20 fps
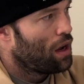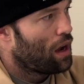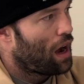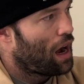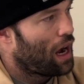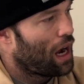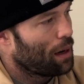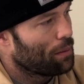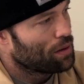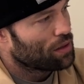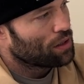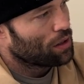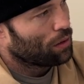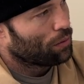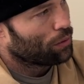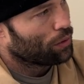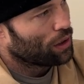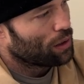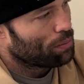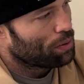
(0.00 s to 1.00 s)
I'm still
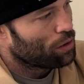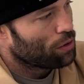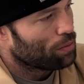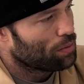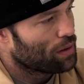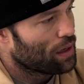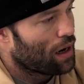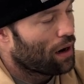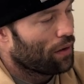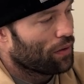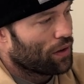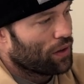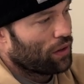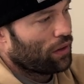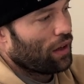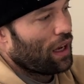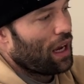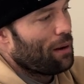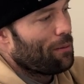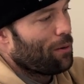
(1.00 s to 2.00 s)
really pooped out the
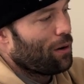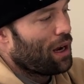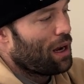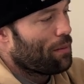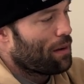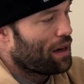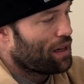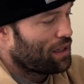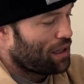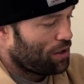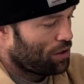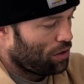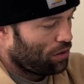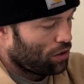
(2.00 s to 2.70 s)
same way my central